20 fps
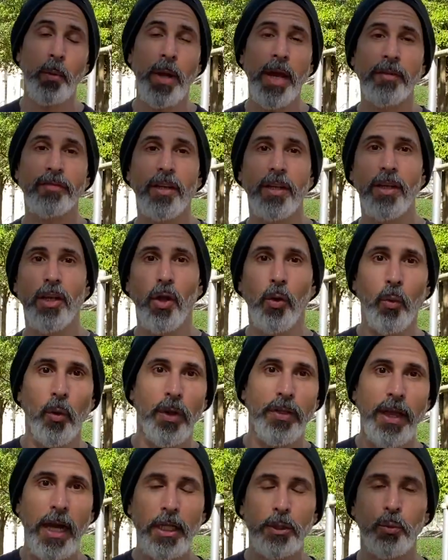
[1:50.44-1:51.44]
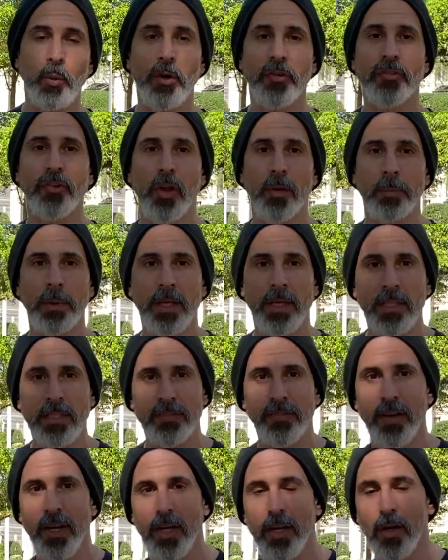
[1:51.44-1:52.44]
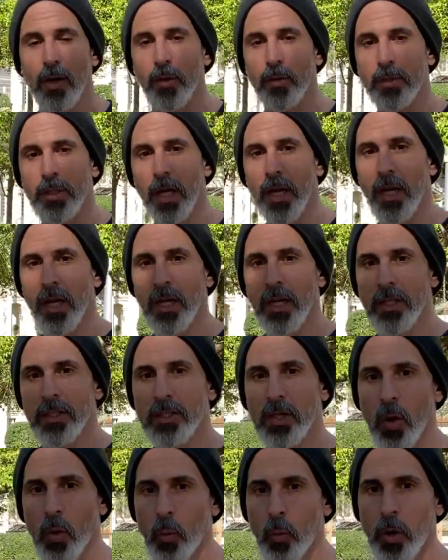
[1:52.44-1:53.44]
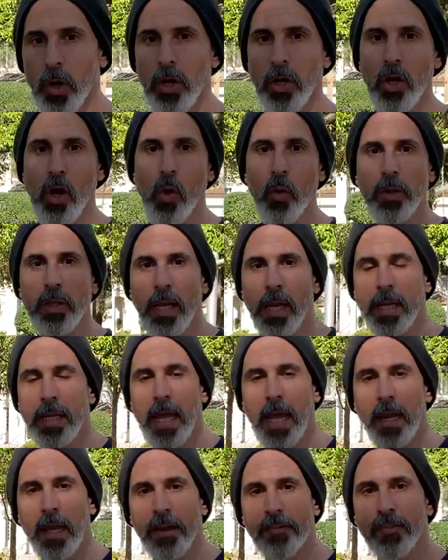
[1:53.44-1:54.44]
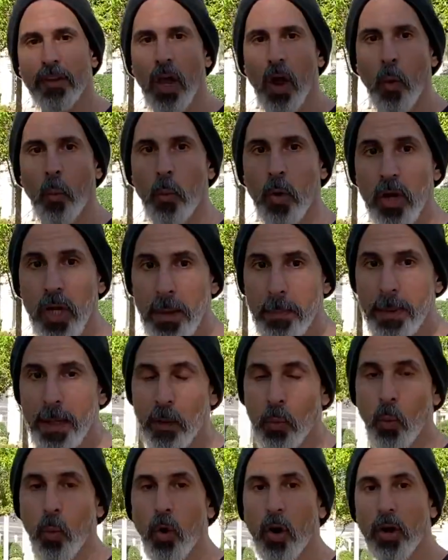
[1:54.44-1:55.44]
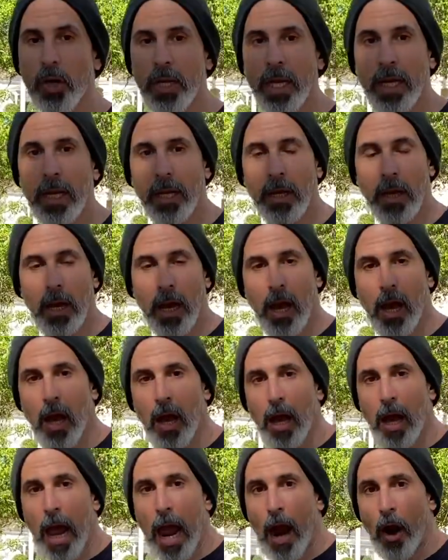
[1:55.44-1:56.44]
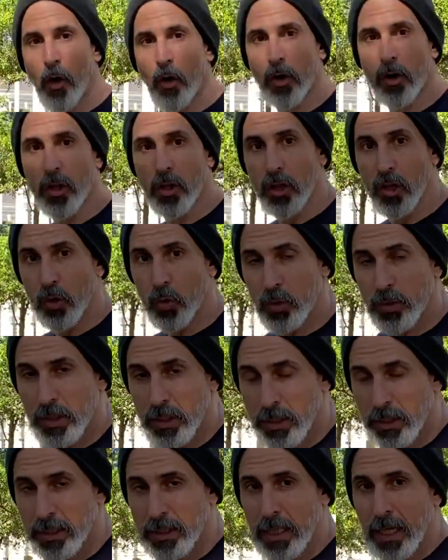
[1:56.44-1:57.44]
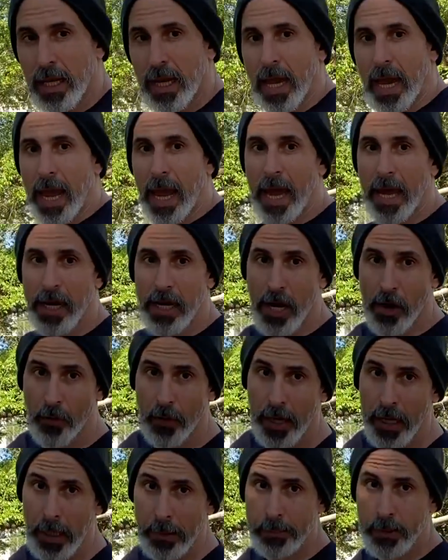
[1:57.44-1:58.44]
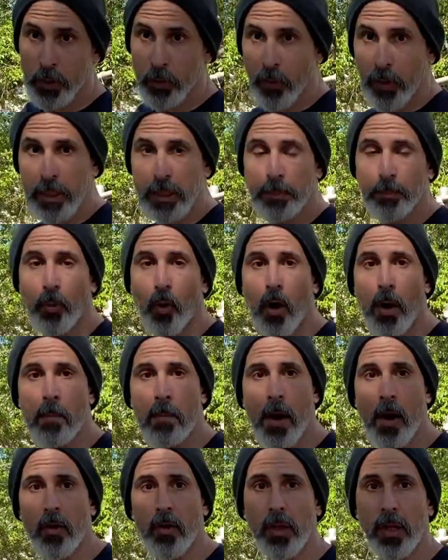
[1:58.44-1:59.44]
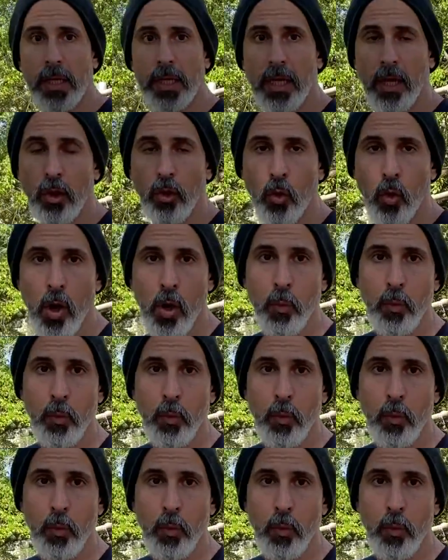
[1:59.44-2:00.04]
we have to deal with as we're filming these videos. So we're going to go into the deadlift. We're going to be working our glutes and our hamstrings primarily, along